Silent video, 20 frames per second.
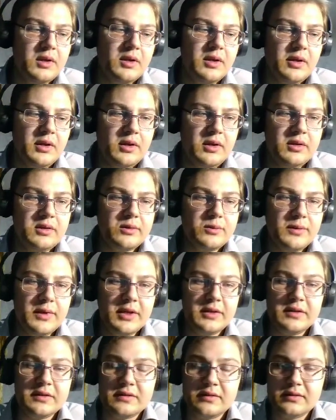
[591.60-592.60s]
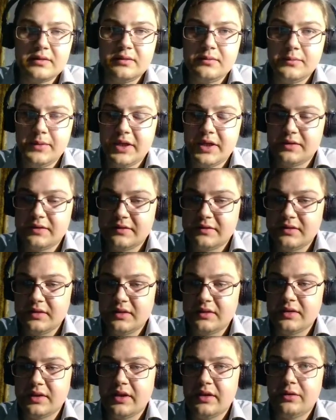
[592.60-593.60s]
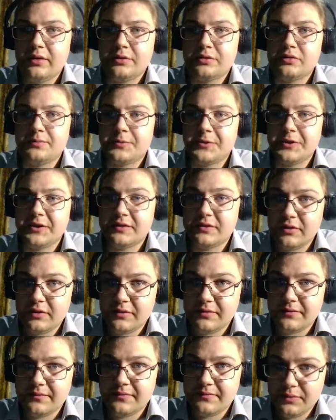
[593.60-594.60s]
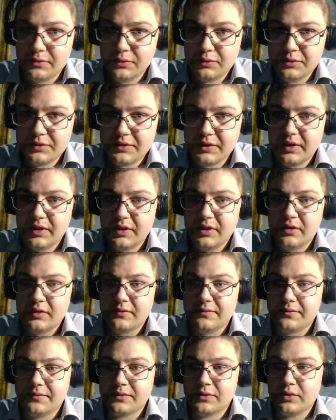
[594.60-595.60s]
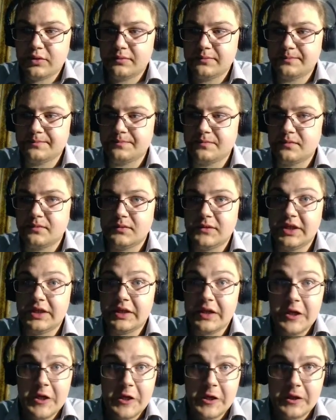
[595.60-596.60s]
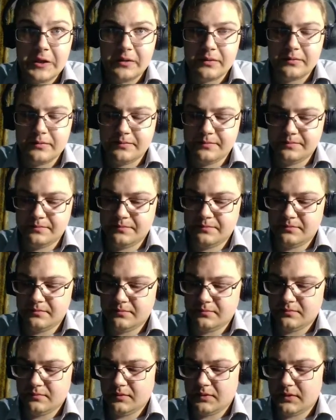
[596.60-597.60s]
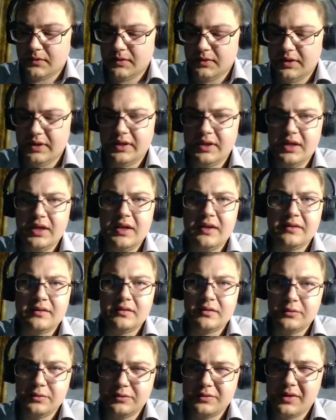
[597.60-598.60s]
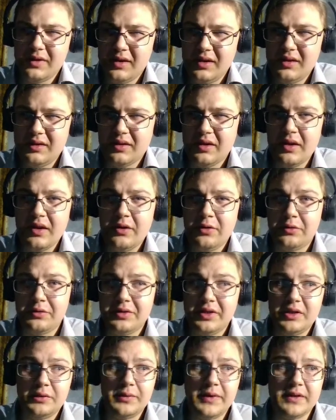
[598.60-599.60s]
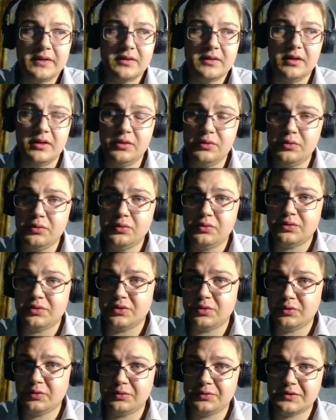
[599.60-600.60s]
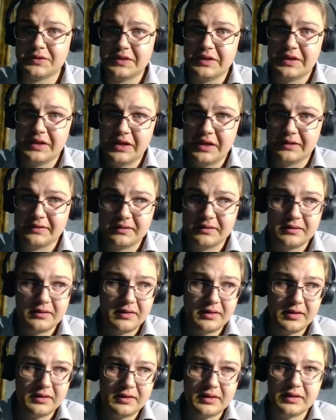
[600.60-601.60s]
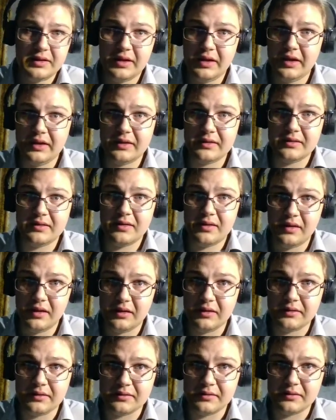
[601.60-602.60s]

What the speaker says: And we understand how to preserve food from decay. decay is a good thing only when you don't eat the decayed things.